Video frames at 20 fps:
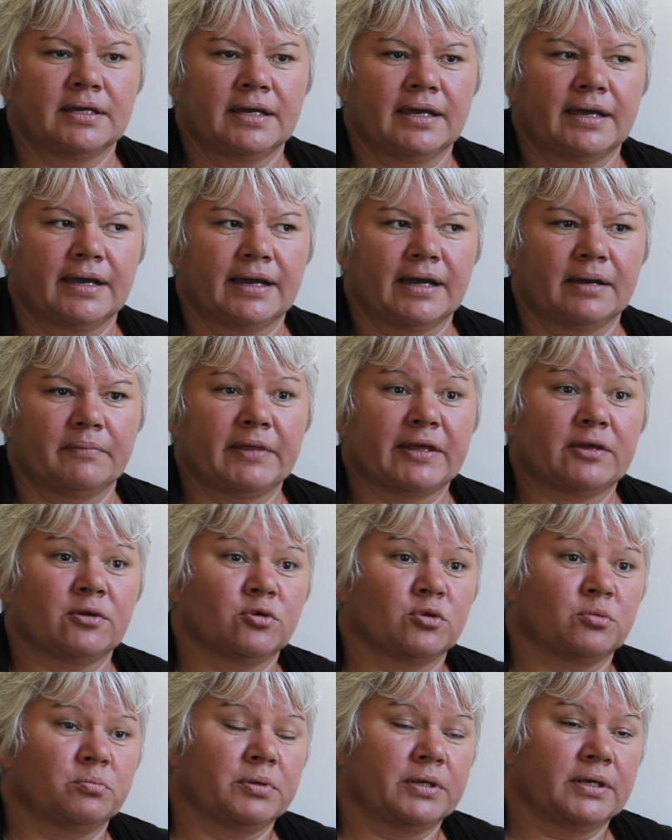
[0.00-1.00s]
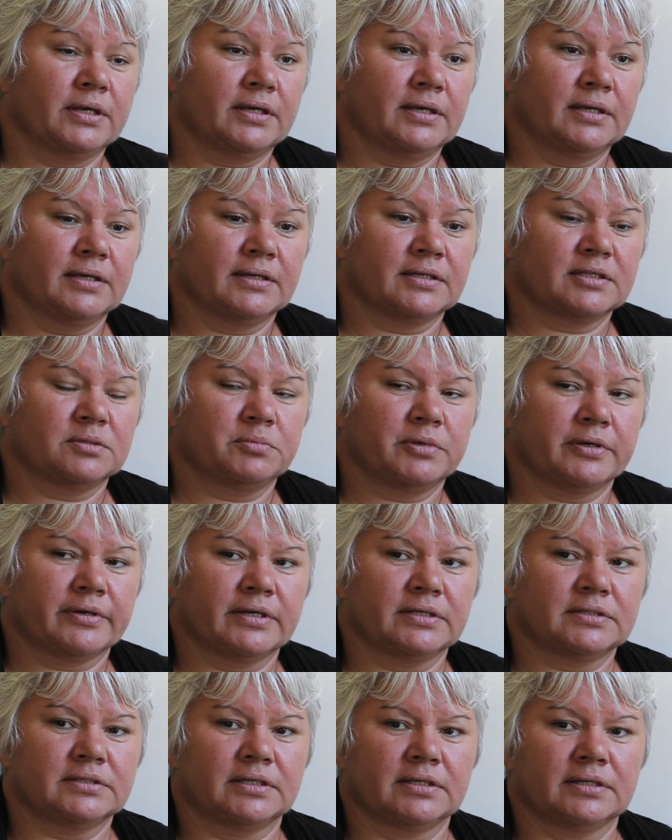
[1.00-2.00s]
They could be
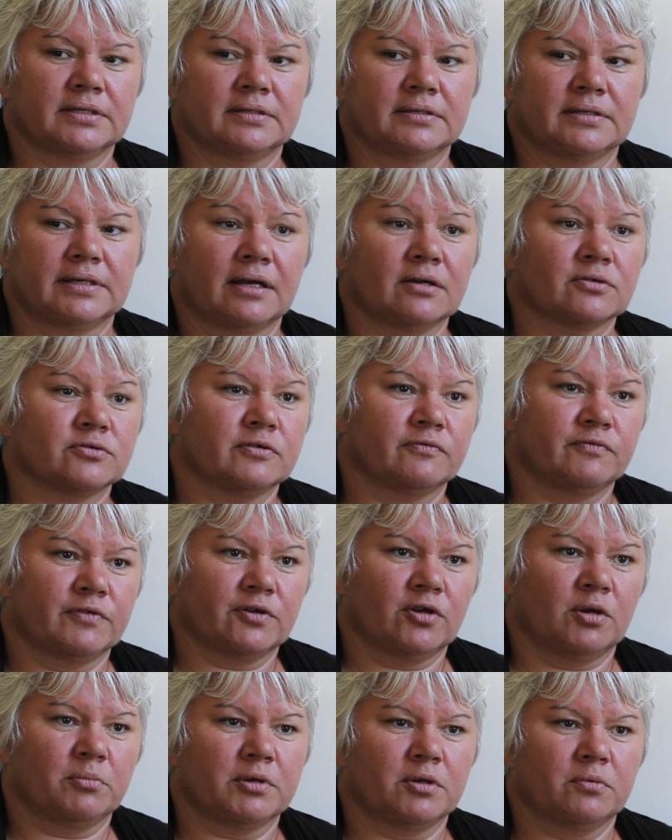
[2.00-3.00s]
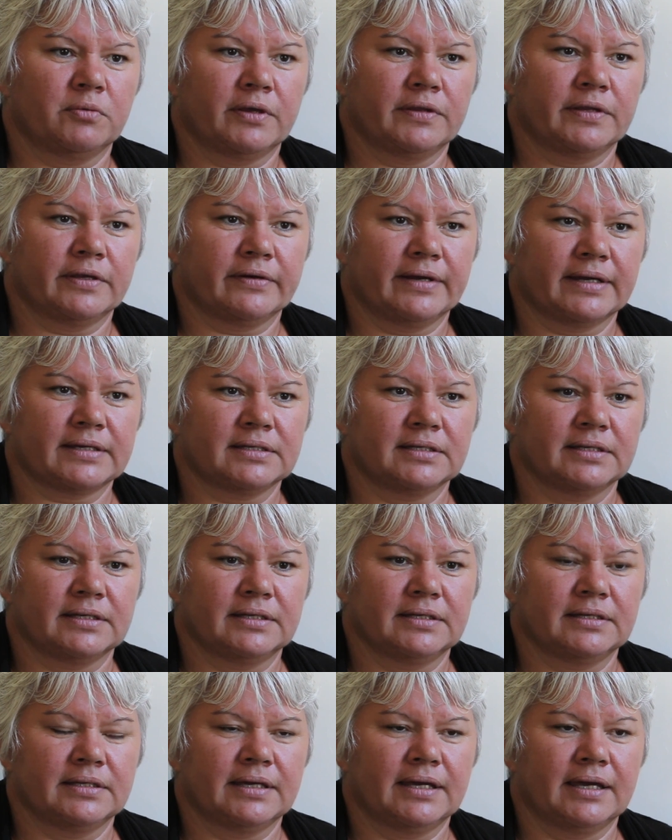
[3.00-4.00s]
experiencing cultural phenomena where they're
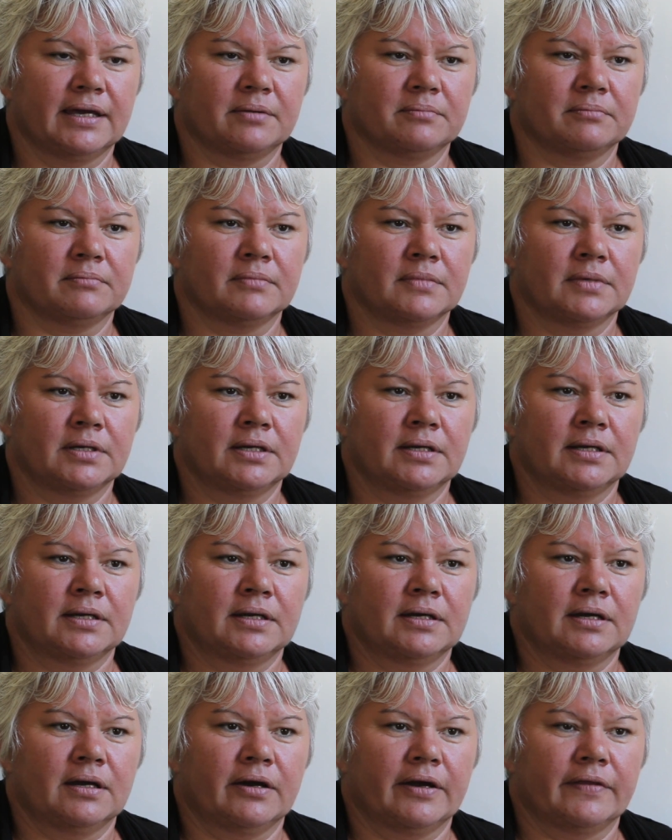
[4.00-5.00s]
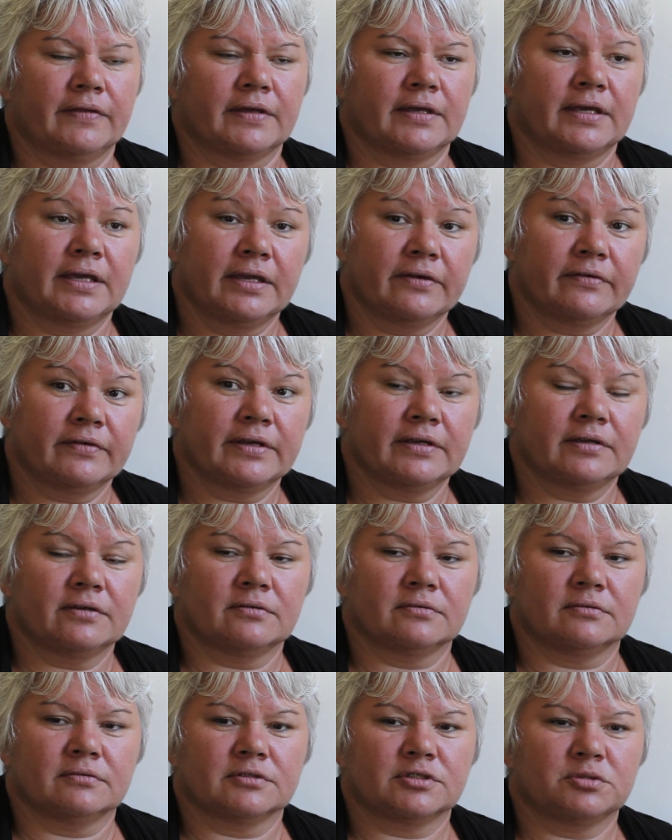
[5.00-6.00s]
actually either hearing
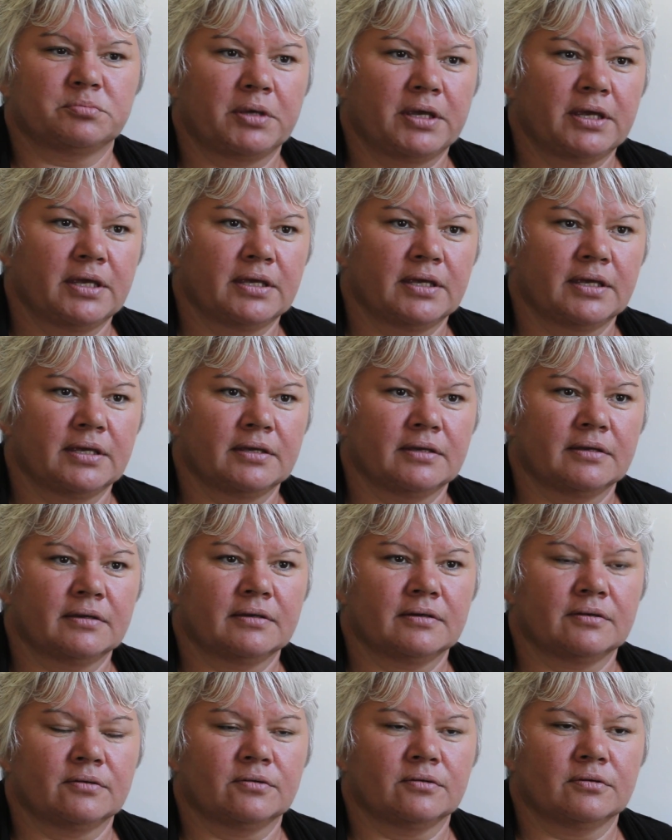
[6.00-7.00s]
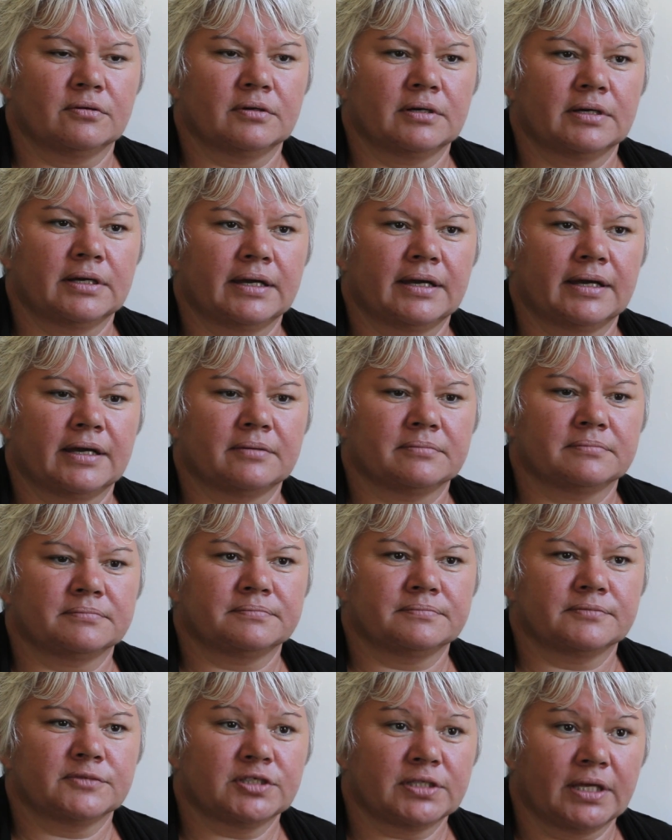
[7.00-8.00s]
or speaking or
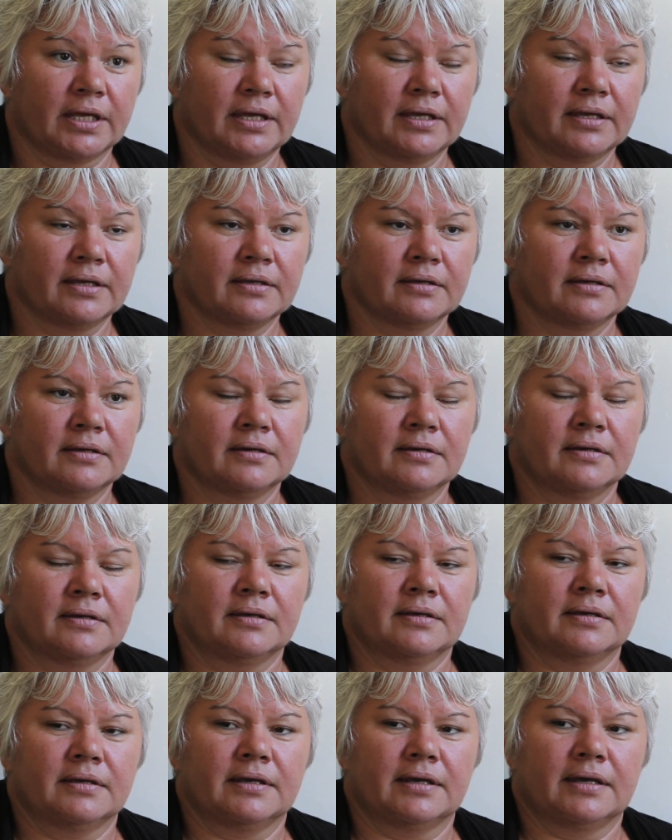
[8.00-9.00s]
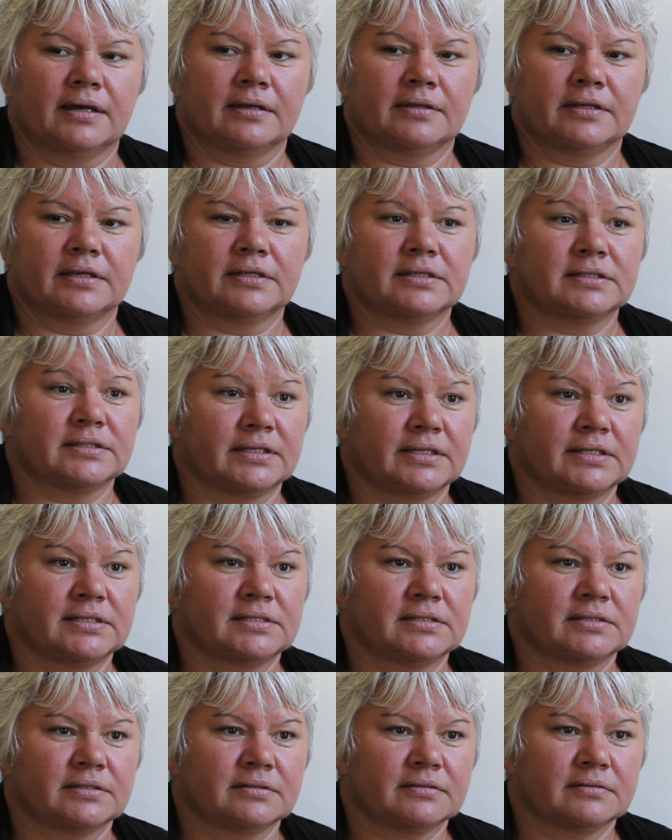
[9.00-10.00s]
seeing their
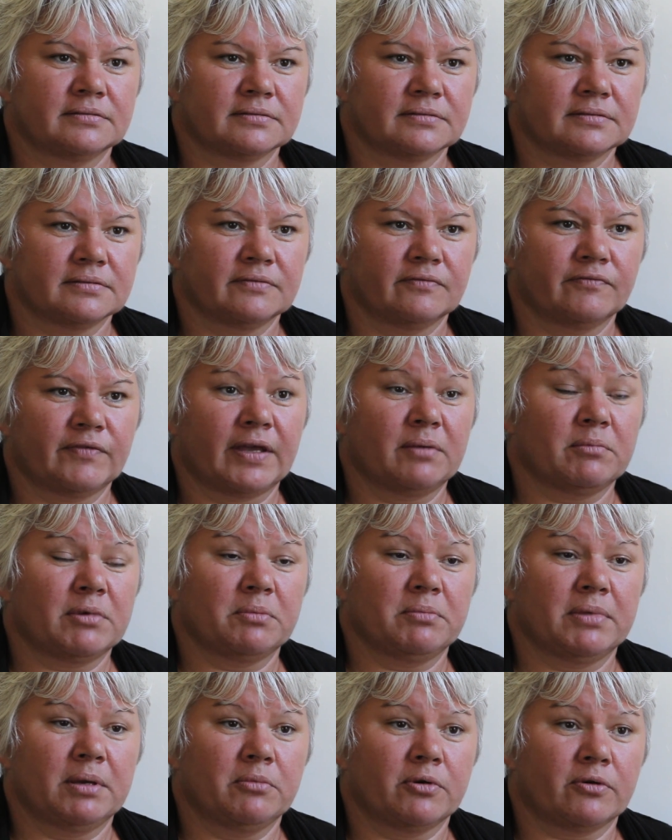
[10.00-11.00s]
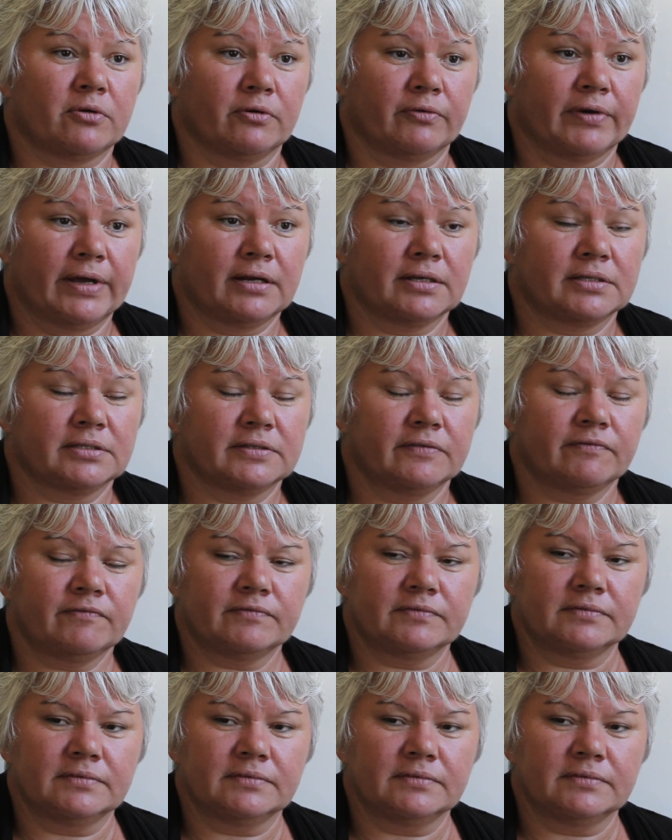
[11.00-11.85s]
deceased family member or relative.